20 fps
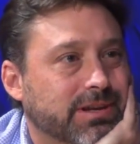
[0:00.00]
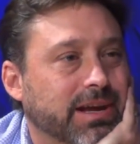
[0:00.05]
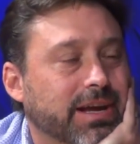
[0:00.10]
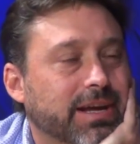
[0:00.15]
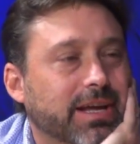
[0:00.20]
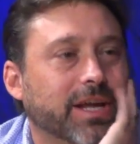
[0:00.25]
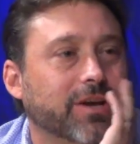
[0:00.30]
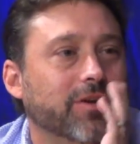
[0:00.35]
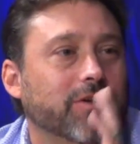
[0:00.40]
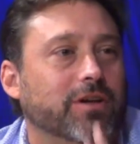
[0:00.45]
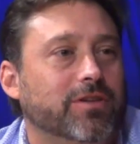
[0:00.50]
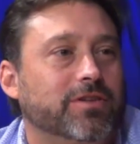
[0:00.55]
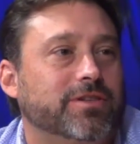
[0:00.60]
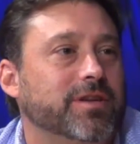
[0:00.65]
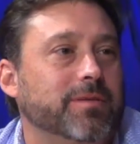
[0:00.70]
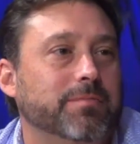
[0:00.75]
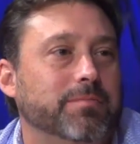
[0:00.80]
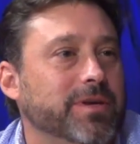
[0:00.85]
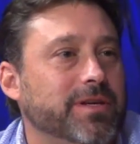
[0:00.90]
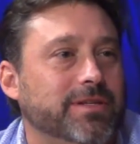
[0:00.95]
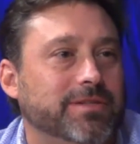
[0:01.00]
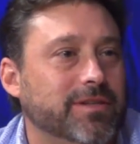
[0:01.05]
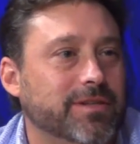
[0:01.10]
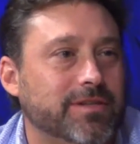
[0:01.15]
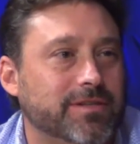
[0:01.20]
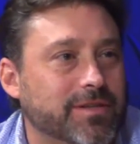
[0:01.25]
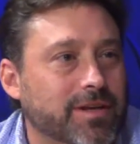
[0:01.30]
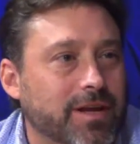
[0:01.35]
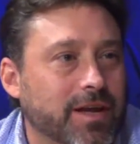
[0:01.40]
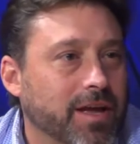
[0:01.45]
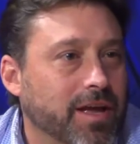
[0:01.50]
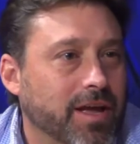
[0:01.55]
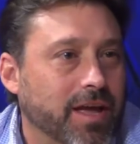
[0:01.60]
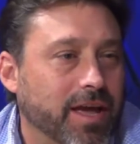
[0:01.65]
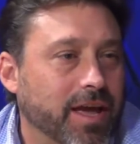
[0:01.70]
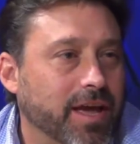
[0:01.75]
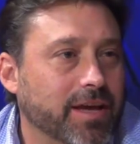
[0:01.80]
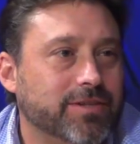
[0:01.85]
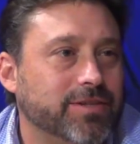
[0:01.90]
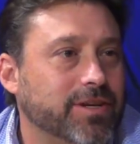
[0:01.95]
I cannot see business
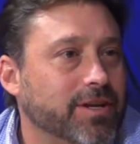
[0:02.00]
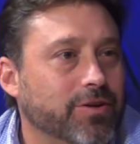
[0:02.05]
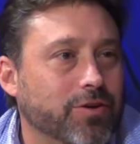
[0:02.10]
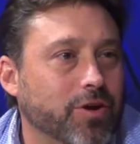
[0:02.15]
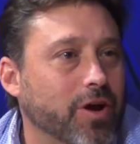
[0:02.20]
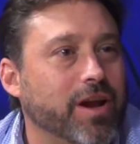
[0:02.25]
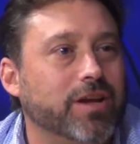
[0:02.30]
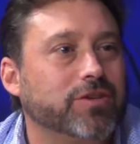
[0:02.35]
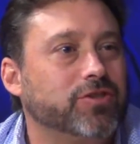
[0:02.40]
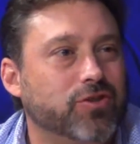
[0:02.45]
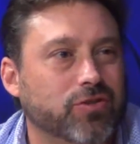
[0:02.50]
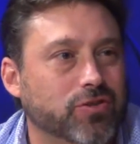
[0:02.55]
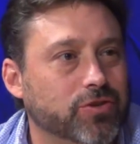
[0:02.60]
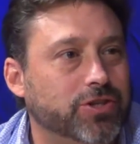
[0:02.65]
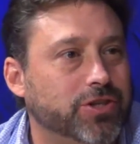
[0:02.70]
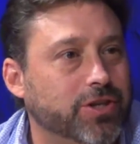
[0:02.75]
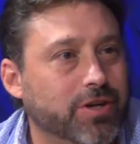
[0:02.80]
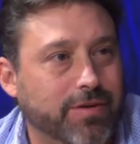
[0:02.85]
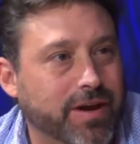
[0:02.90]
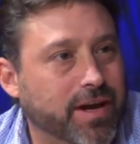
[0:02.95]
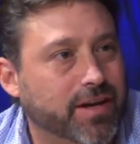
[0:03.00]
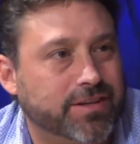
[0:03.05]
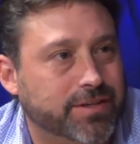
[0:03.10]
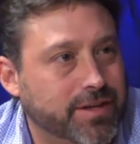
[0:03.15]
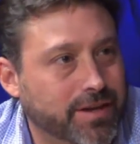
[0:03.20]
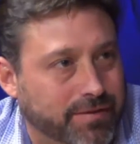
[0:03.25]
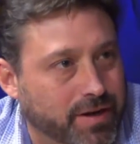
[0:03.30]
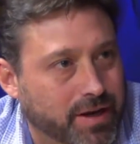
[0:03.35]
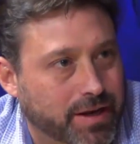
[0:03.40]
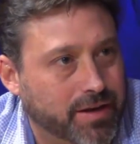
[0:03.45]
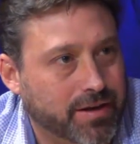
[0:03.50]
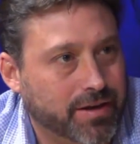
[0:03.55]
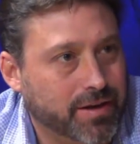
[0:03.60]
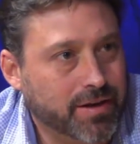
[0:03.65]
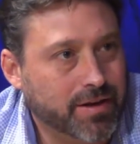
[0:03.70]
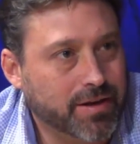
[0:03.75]
as not a social activity.